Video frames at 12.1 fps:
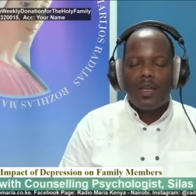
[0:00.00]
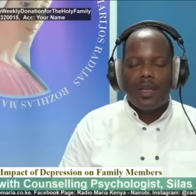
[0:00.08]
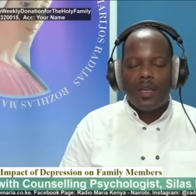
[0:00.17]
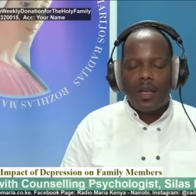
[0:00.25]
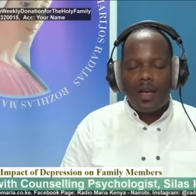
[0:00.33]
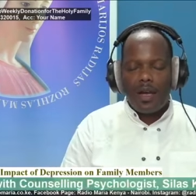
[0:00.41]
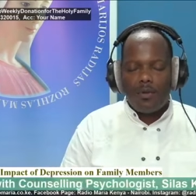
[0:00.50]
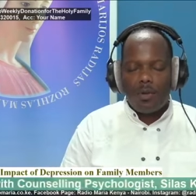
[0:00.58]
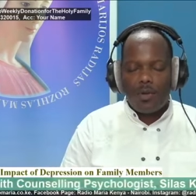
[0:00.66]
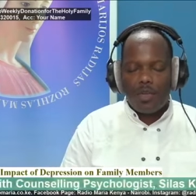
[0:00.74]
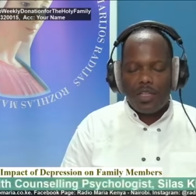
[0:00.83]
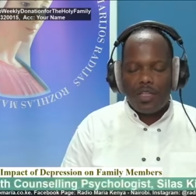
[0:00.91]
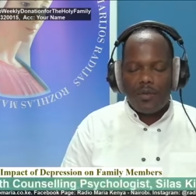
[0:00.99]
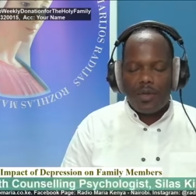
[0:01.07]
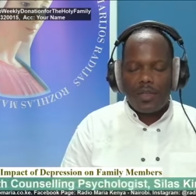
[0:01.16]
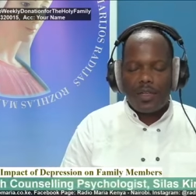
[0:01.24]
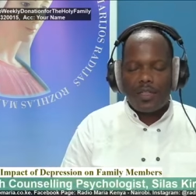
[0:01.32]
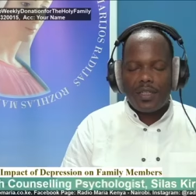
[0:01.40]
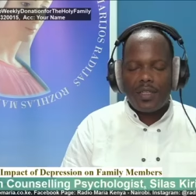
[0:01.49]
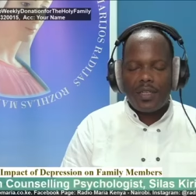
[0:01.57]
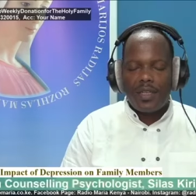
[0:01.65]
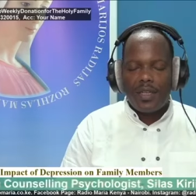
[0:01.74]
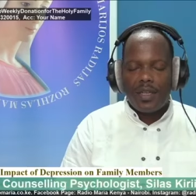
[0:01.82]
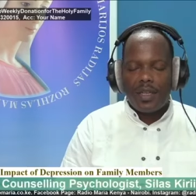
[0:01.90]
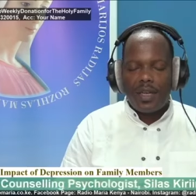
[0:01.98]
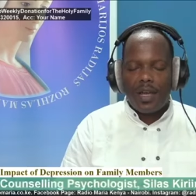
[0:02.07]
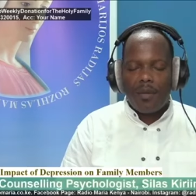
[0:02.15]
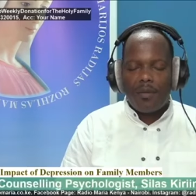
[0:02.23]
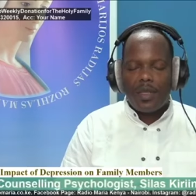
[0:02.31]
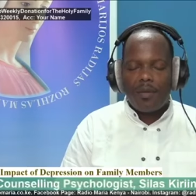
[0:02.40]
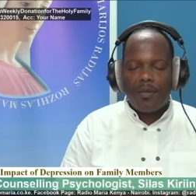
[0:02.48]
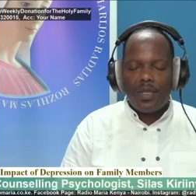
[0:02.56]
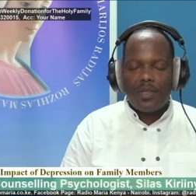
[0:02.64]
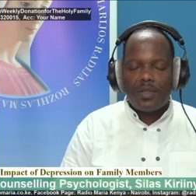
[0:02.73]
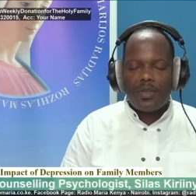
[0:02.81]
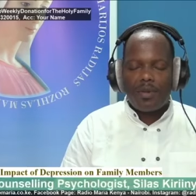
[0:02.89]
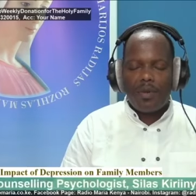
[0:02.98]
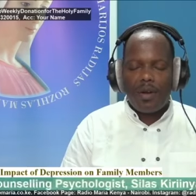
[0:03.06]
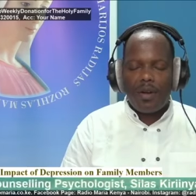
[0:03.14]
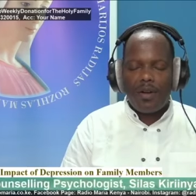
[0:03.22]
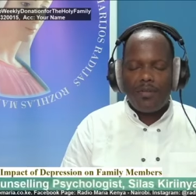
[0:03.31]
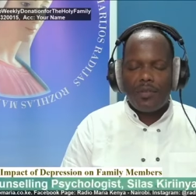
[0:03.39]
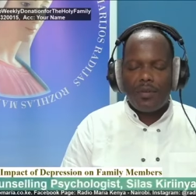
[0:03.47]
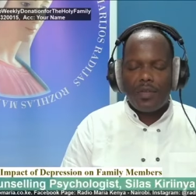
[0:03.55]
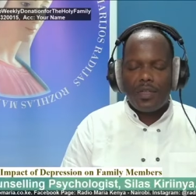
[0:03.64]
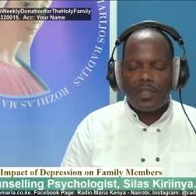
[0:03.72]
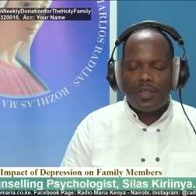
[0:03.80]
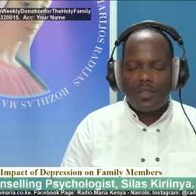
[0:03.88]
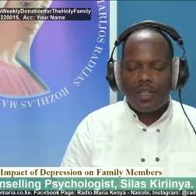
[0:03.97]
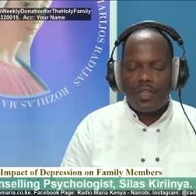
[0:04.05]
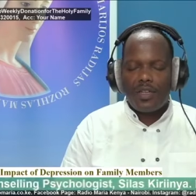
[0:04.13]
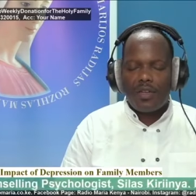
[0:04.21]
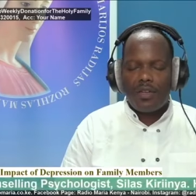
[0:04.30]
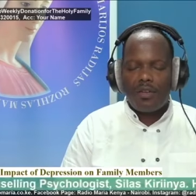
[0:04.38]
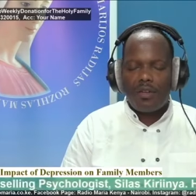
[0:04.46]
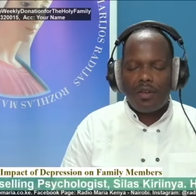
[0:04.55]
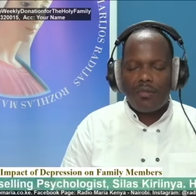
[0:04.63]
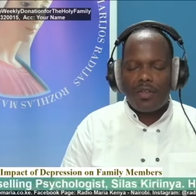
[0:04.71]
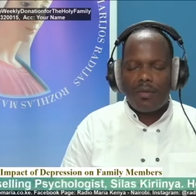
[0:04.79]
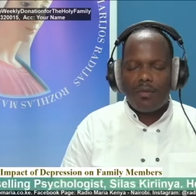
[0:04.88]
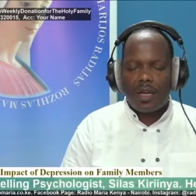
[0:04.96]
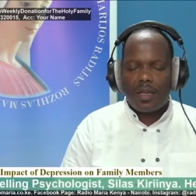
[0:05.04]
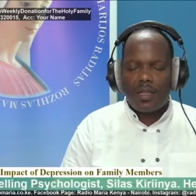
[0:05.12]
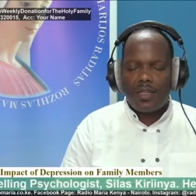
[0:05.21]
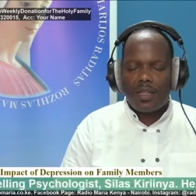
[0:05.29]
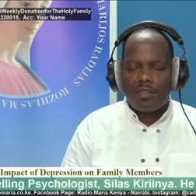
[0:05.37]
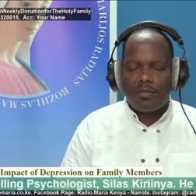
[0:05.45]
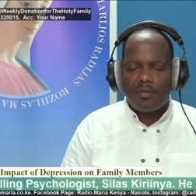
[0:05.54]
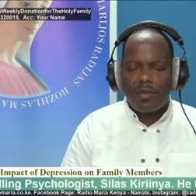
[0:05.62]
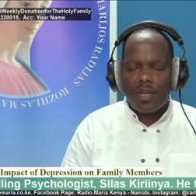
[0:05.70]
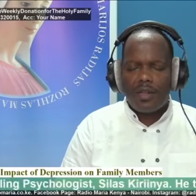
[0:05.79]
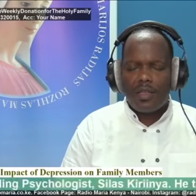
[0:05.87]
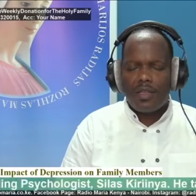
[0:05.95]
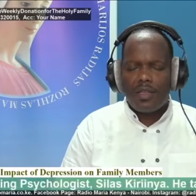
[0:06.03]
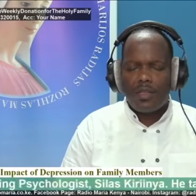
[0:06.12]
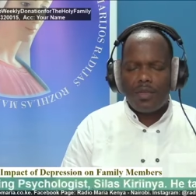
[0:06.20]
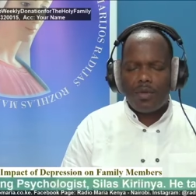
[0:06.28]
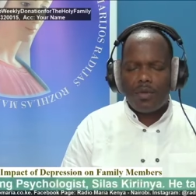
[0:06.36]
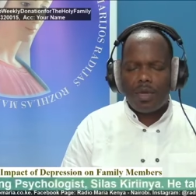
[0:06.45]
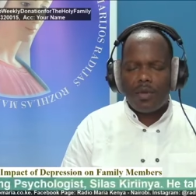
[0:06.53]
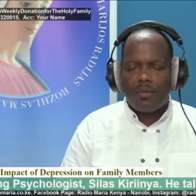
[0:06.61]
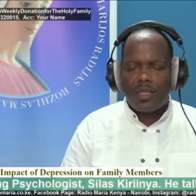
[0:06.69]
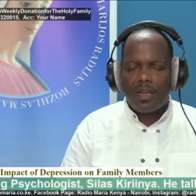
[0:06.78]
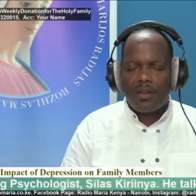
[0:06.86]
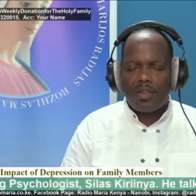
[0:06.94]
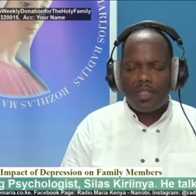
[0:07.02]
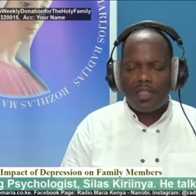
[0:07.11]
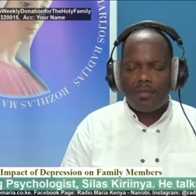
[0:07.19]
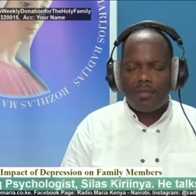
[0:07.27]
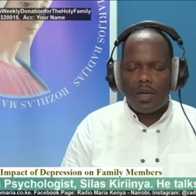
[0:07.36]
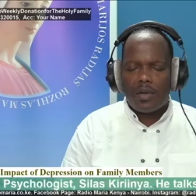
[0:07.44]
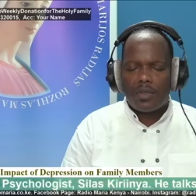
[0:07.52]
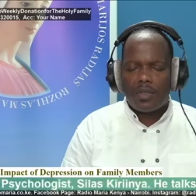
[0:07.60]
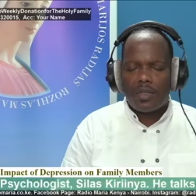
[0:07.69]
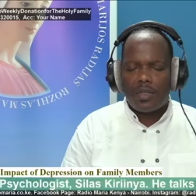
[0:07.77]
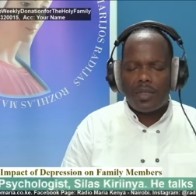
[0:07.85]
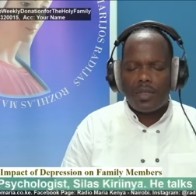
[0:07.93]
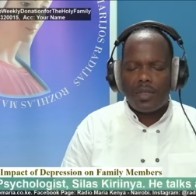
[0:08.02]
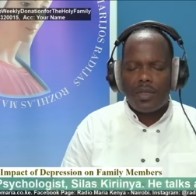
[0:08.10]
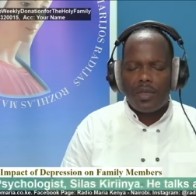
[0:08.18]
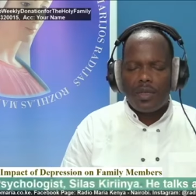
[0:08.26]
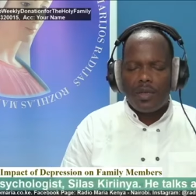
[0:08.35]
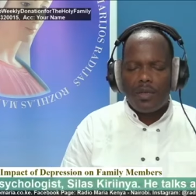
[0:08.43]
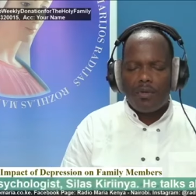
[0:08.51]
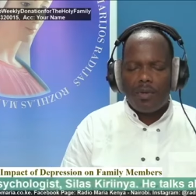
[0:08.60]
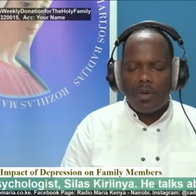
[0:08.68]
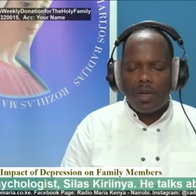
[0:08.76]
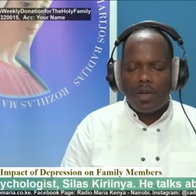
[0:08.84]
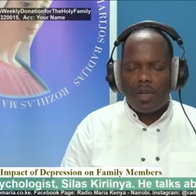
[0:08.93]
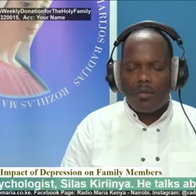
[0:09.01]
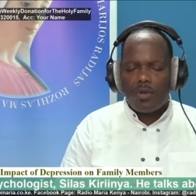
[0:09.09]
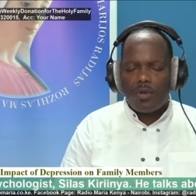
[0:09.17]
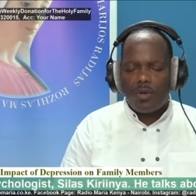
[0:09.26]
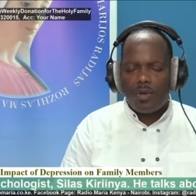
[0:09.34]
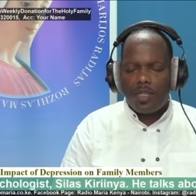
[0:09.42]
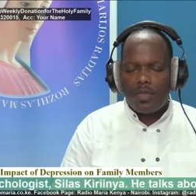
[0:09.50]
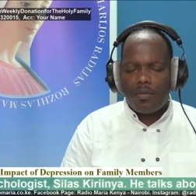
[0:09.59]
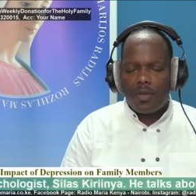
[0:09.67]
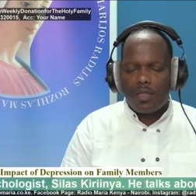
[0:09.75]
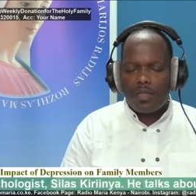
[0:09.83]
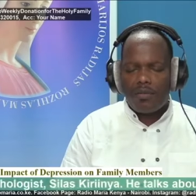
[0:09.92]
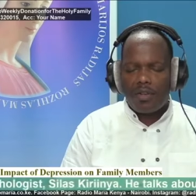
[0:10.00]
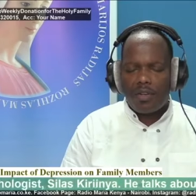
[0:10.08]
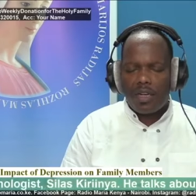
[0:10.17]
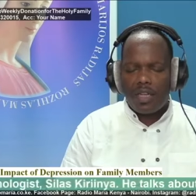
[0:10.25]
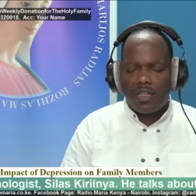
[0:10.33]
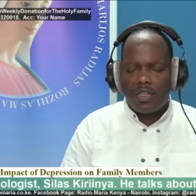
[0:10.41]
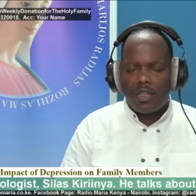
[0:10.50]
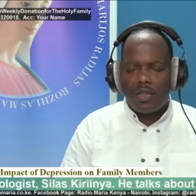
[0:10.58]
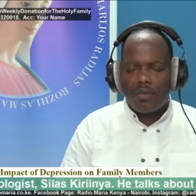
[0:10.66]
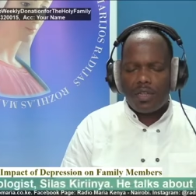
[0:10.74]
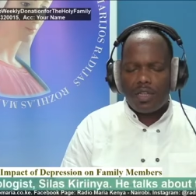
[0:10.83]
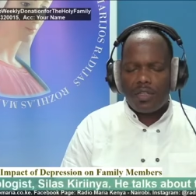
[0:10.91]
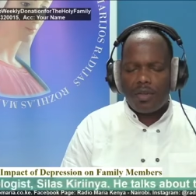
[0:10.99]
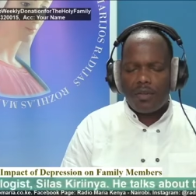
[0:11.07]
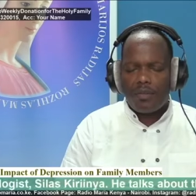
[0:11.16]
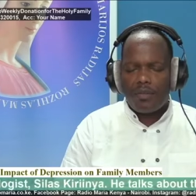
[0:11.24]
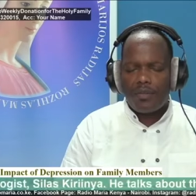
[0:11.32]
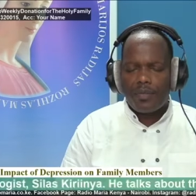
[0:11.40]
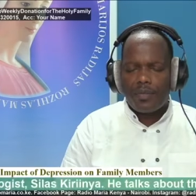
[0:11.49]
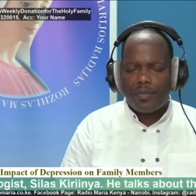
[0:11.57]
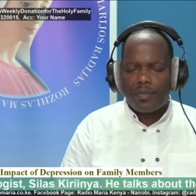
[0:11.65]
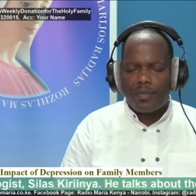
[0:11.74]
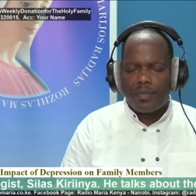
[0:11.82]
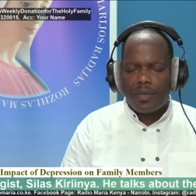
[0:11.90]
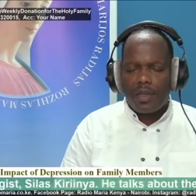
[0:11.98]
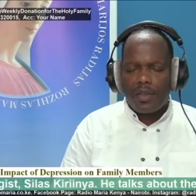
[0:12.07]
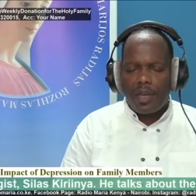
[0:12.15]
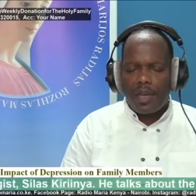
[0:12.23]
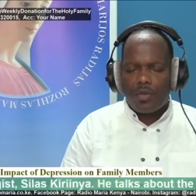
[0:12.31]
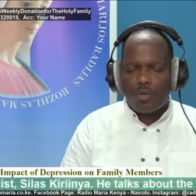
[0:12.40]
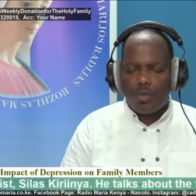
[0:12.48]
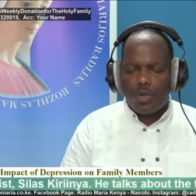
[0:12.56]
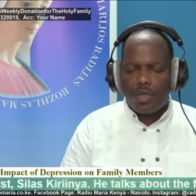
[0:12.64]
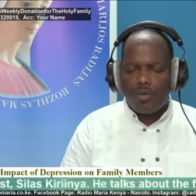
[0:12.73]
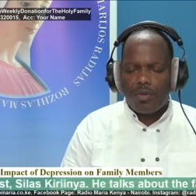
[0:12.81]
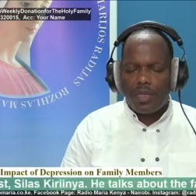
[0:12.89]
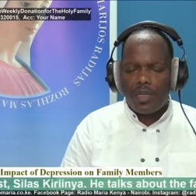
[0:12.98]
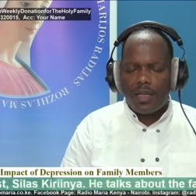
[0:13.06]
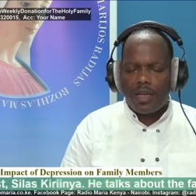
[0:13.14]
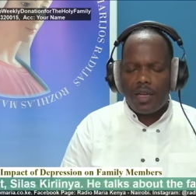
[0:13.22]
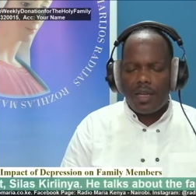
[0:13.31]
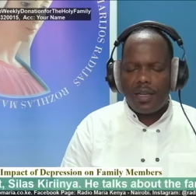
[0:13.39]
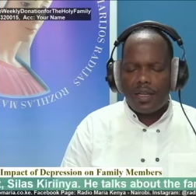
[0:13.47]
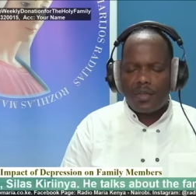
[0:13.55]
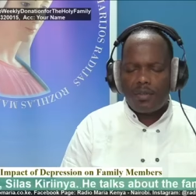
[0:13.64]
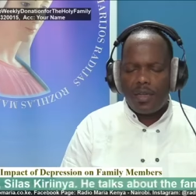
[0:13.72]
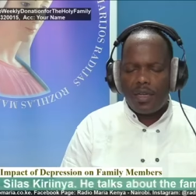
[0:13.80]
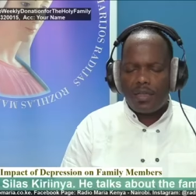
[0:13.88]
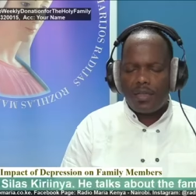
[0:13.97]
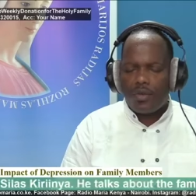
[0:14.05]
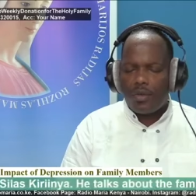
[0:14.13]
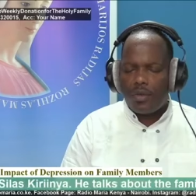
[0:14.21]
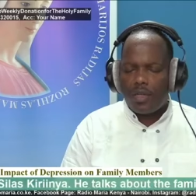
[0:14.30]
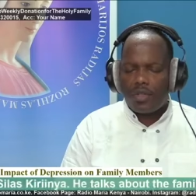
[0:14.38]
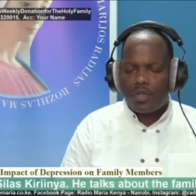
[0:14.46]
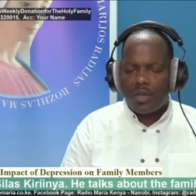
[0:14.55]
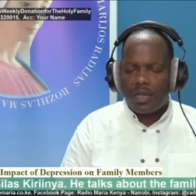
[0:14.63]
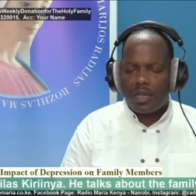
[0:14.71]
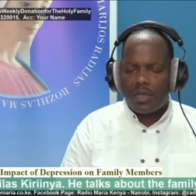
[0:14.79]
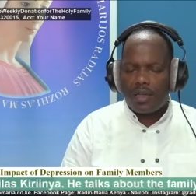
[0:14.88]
Come, Holy Spirit. Come by the means of the powerful intercession of the Immaculate Heart of Mary, your well beloved spouse. We welcome you, Holy Spirit of revelation and wisdom, that what we hear and experience through this talk